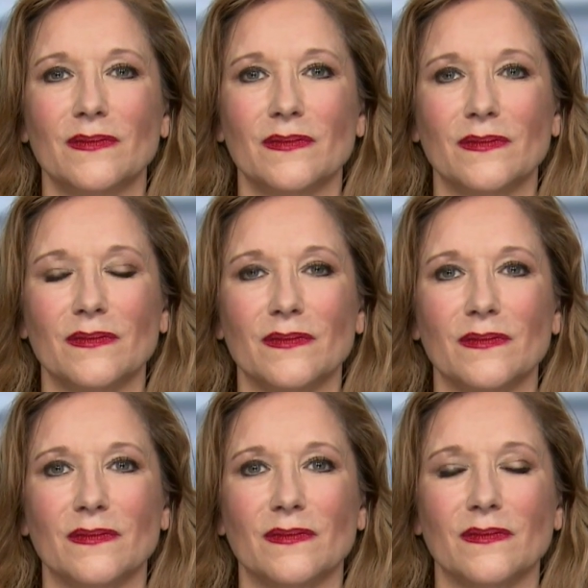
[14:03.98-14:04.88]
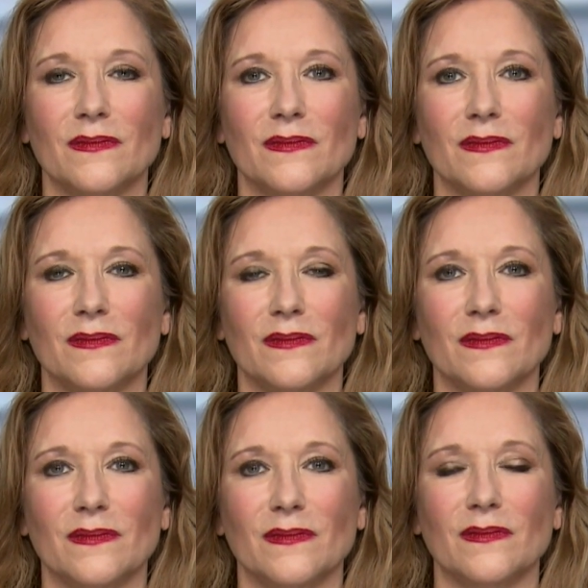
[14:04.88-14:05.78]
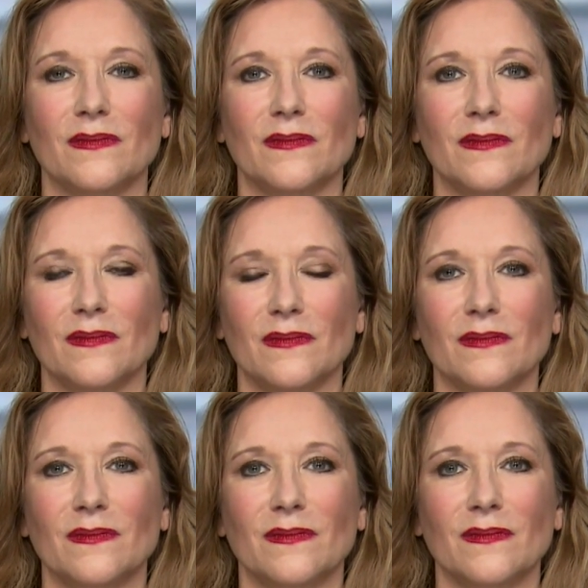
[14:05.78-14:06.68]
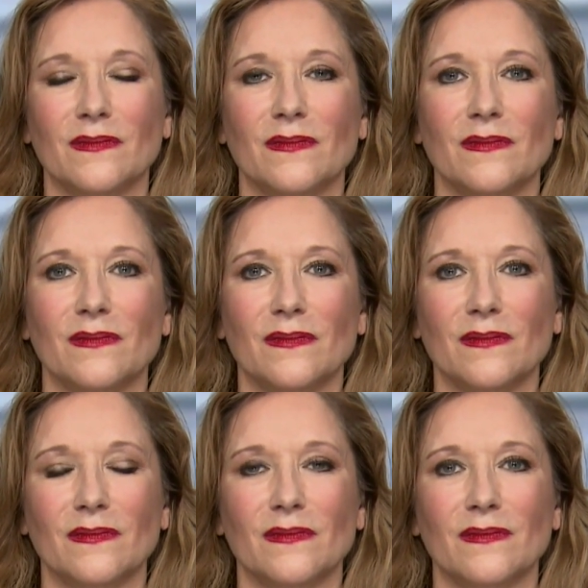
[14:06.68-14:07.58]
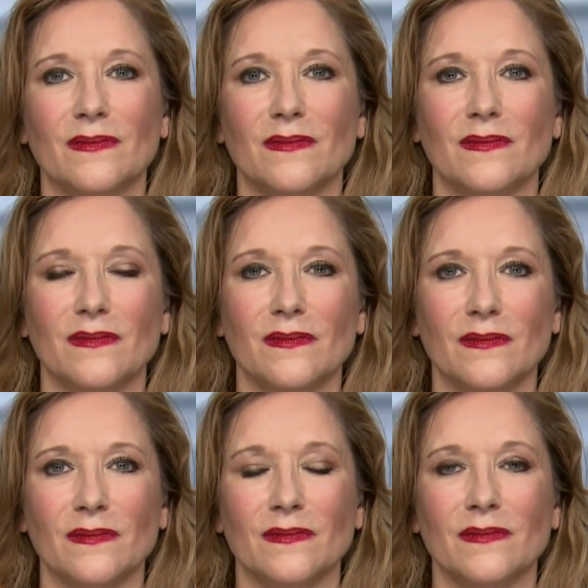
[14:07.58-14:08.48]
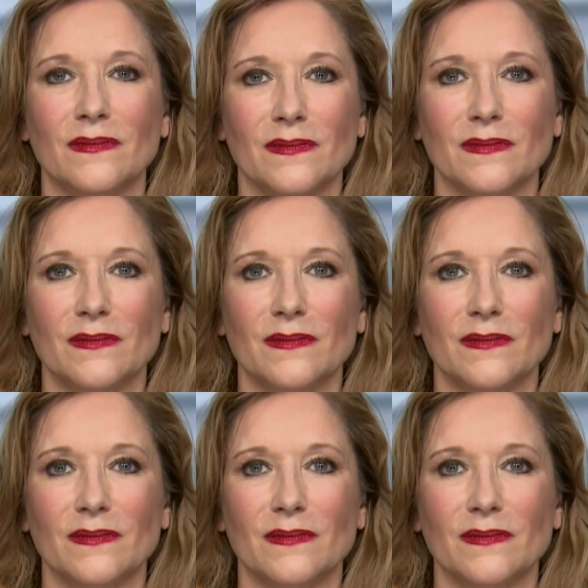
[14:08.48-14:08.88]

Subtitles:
[no speech]